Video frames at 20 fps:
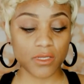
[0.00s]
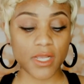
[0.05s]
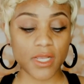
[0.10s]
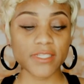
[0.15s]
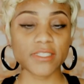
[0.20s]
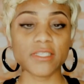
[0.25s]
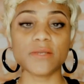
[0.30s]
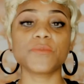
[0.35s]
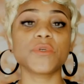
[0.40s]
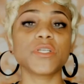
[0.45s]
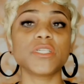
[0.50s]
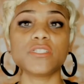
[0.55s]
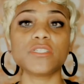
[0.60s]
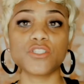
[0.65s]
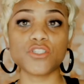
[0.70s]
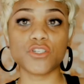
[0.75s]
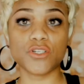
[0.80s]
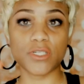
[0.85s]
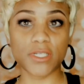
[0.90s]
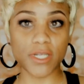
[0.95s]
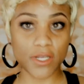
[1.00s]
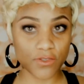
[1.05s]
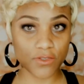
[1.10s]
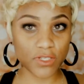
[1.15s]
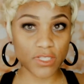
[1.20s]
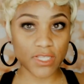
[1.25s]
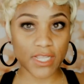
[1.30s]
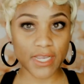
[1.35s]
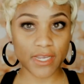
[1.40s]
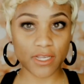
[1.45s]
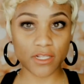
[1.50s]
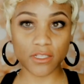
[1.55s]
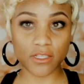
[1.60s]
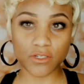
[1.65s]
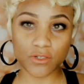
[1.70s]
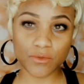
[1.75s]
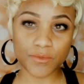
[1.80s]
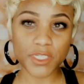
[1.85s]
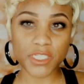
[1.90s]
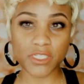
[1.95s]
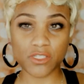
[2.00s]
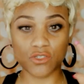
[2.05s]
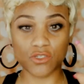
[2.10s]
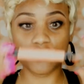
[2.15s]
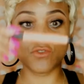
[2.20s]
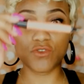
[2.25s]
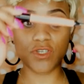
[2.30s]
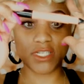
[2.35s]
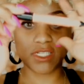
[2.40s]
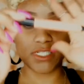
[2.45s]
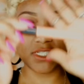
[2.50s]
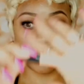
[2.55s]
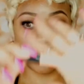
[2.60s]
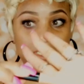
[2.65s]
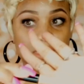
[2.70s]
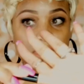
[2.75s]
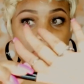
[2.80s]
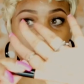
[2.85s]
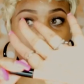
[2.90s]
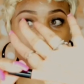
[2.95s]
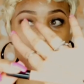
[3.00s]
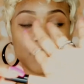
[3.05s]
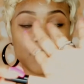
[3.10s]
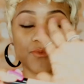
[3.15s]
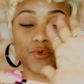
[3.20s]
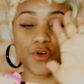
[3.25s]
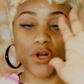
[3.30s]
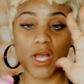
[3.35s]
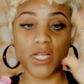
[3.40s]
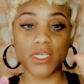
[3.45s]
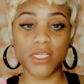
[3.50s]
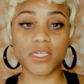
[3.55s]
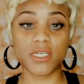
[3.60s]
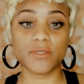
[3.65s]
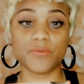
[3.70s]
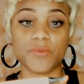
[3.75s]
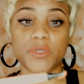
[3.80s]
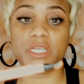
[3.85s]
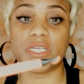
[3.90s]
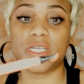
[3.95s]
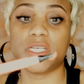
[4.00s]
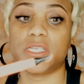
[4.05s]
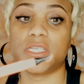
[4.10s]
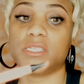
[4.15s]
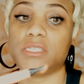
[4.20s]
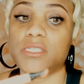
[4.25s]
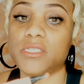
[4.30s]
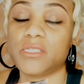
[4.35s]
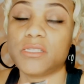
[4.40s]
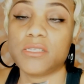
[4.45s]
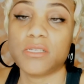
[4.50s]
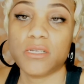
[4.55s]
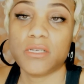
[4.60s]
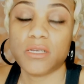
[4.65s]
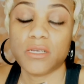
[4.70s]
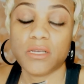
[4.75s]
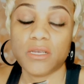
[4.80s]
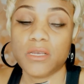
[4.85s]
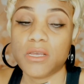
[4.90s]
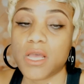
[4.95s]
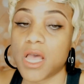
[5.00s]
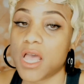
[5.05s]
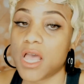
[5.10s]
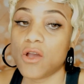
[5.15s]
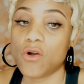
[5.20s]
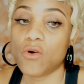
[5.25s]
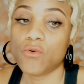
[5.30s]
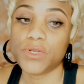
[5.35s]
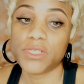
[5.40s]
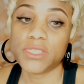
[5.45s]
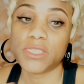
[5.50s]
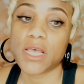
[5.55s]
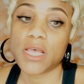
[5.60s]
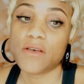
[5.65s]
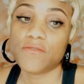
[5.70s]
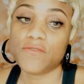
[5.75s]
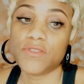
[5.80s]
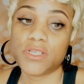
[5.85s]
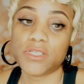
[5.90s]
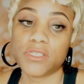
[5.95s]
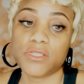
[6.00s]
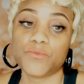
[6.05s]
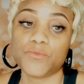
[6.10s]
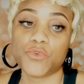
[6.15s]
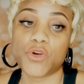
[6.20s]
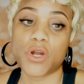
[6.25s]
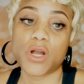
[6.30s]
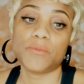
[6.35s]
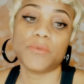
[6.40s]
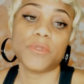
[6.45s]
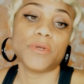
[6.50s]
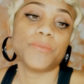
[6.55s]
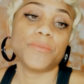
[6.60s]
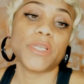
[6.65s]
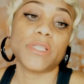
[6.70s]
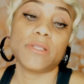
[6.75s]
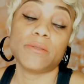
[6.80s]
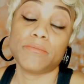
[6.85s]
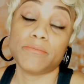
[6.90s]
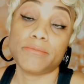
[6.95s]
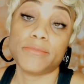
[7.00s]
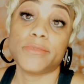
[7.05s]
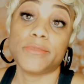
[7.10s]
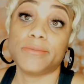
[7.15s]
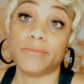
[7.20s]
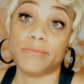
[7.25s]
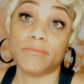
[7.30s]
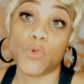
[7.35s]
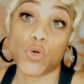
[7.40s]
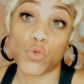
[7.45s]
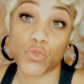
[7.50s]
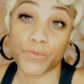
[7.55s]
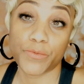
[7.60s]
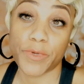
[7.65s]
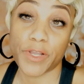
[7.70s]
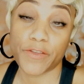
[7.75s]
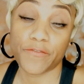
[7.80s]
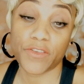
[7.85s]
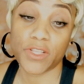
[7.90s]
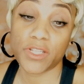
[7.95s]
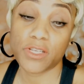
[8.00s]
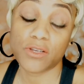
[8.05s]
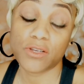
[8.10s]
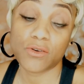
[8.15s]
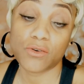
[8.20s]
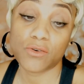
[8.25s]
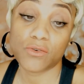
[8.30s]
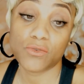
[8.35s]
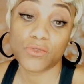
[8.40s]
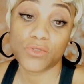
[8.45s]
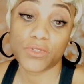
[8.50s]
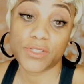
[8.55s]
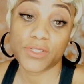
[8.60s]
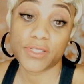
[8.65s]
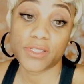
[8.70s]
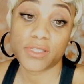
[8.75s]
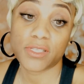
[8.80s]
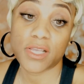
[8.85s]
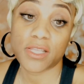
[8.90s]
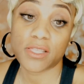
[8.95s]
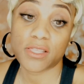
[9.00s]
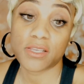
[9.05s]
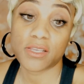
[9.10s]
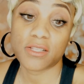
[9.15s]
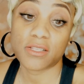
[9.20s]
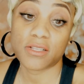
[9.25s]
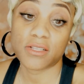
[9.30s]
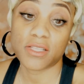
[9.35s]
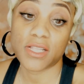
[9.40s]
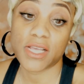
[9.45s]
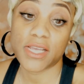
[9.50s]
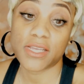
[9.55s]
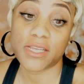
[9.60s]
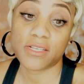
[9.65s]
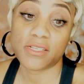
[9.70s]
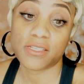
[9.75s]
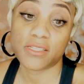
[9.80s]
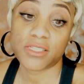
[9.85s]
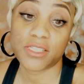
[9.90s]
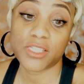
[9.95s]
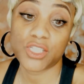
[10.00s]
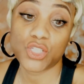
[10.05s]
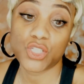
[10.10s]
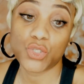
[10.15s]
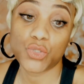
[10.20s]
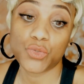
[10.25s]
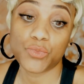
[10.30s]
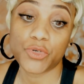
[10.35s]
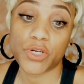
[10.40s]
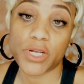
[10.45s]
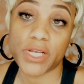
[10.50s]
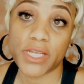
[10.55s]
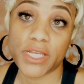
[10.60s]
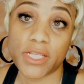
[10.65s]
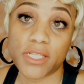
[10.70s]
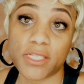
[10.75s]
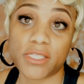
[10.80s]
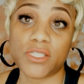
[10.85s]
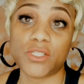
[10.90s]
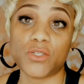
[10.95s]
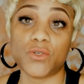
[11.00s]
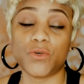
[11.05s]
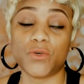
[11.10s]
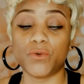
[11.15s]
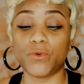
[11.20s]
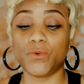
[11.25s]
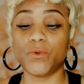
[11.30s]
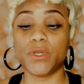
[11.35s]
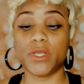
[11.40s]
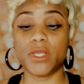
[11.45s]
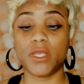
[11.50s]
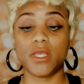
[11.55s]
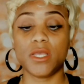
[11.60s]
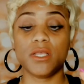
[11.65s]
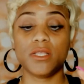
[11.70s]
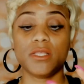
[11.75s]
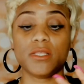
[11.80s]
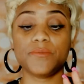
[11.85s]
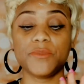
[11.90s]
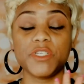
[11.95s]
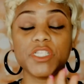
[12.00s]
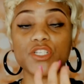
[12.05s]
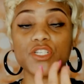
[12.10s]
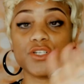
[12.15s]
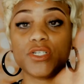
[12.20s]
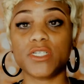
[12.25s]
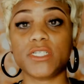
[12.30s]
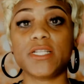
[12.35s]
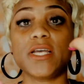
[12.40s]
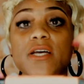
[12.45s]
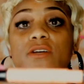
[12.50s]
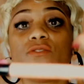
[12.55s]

Guys, I'm gonna turn down the light a little bit so you can see the product because I always have this problem in most my videos. I think the light is too bright, so let me turn it